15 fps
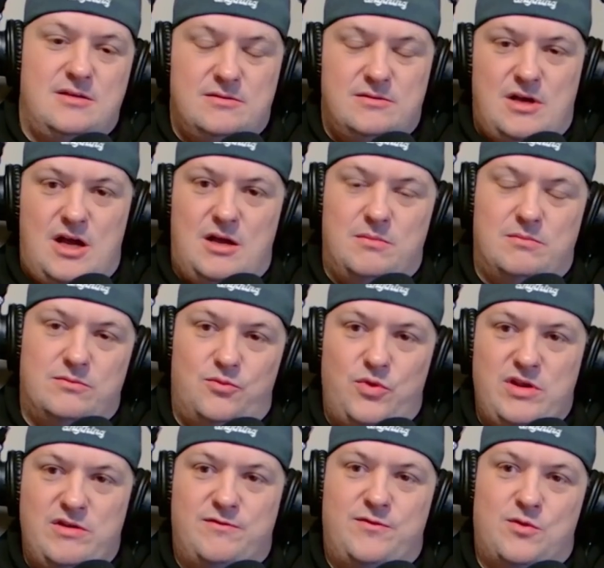
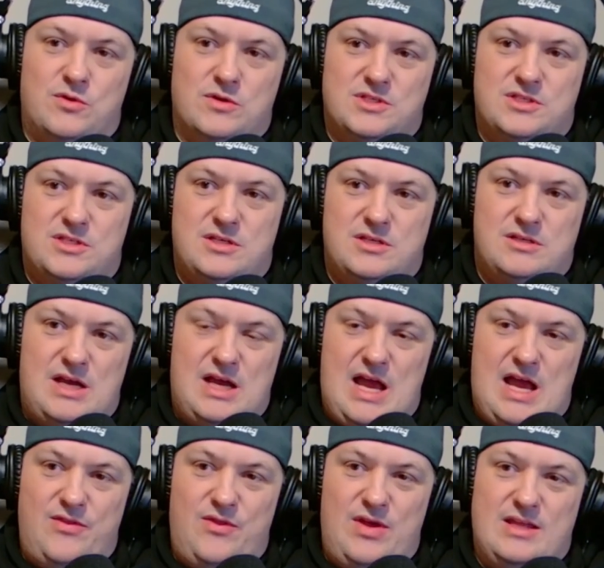reinforced
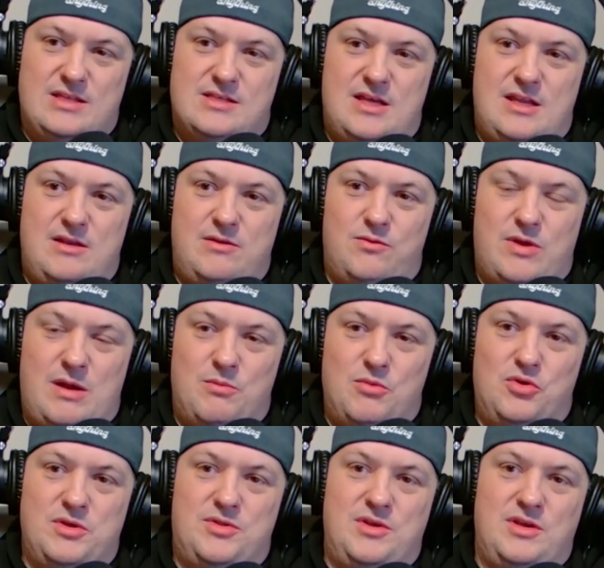on that side? And what I'm
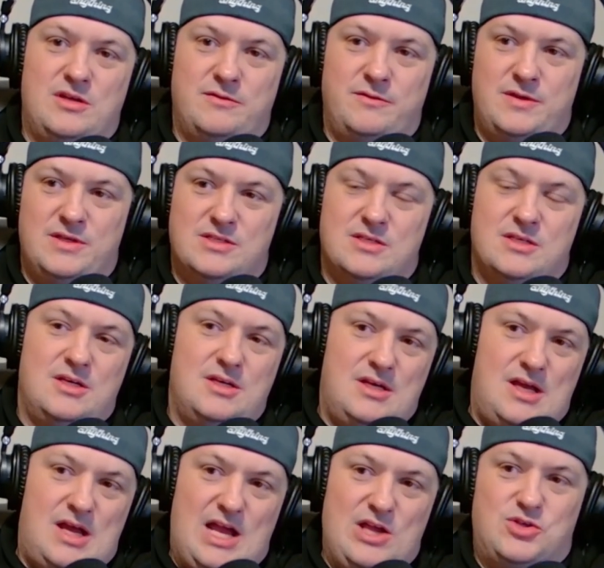really thinking is,
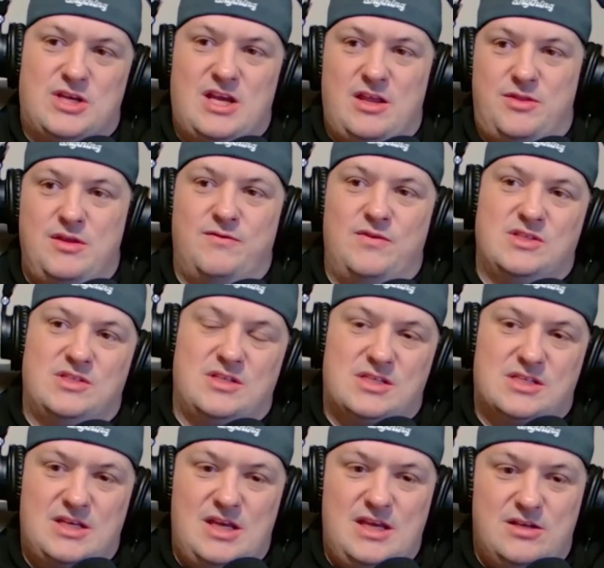I usually kind of think of it as a
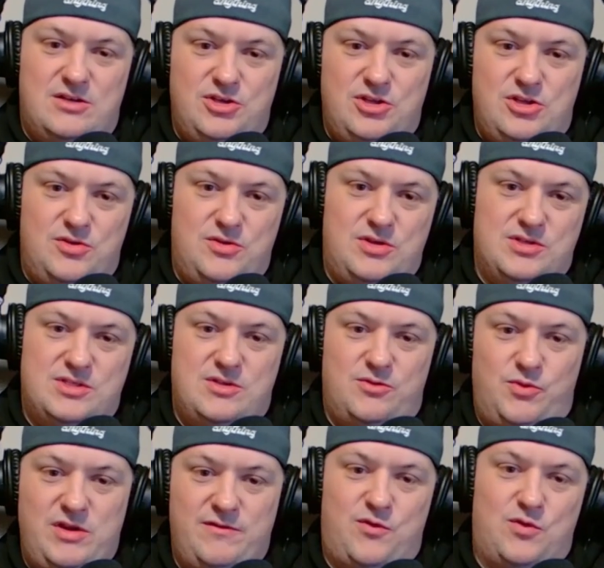scale. There's the
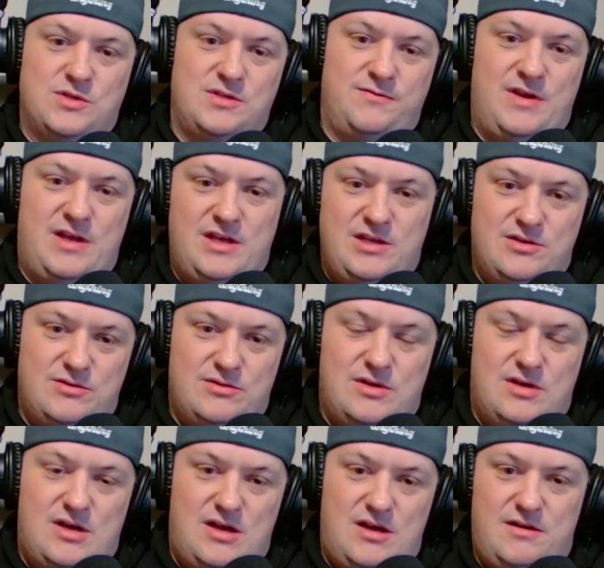reinforcing value
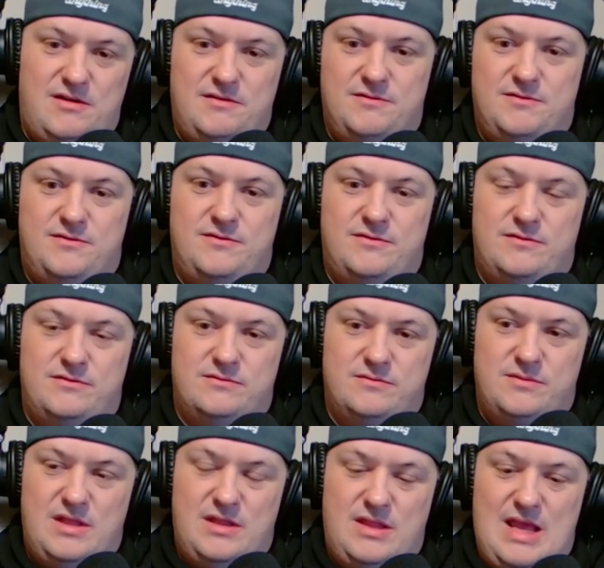of
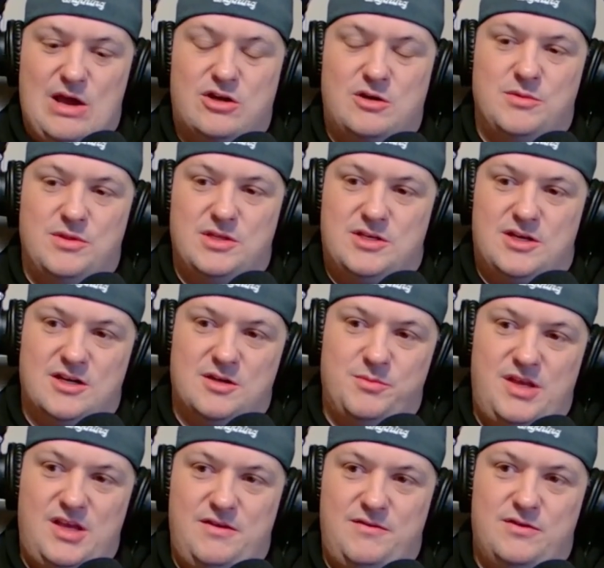the outcome of the target
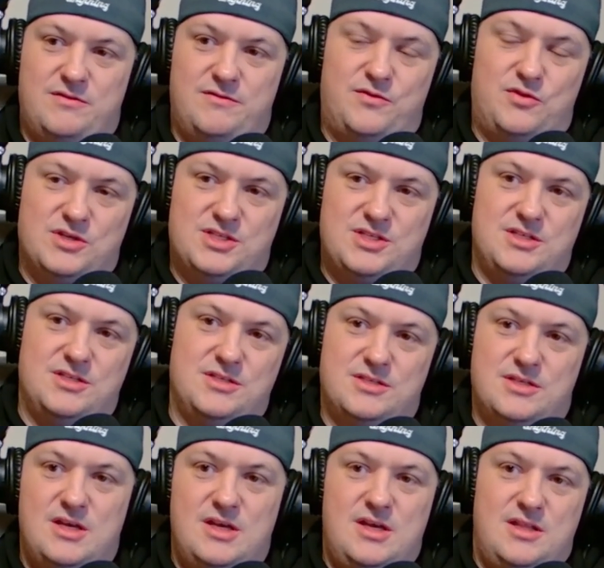behavior versus
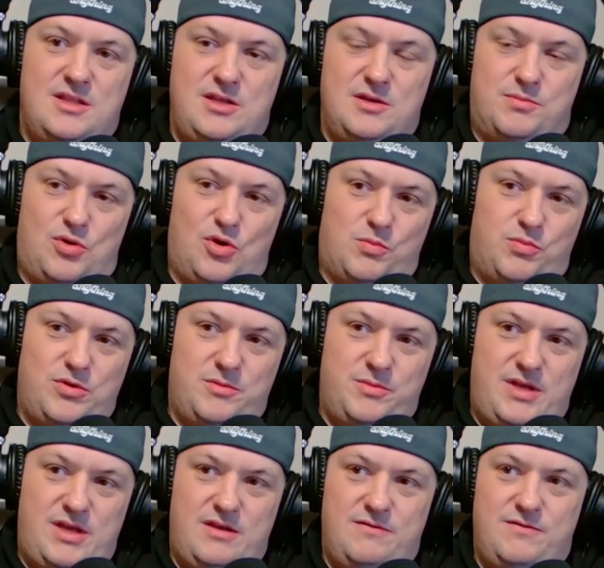the appropriate
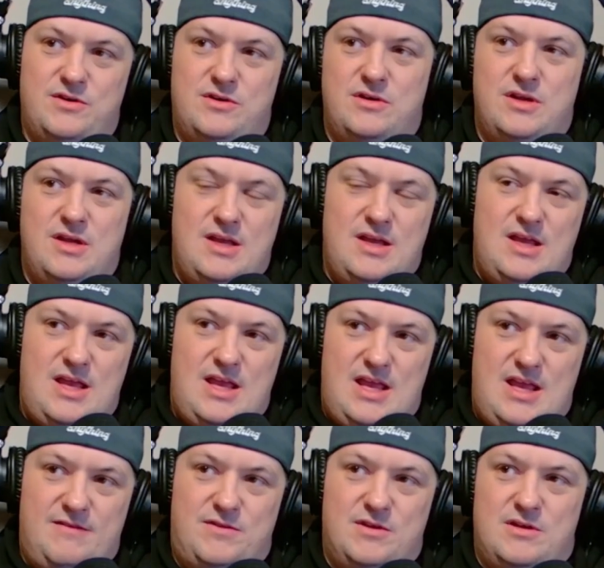behavior.
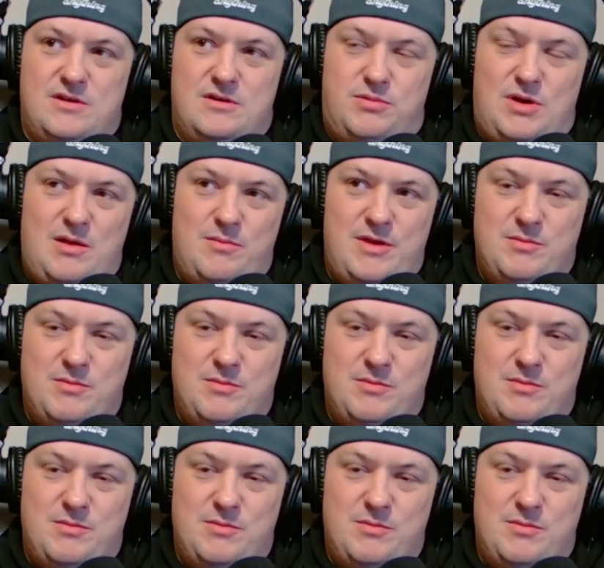If the problematic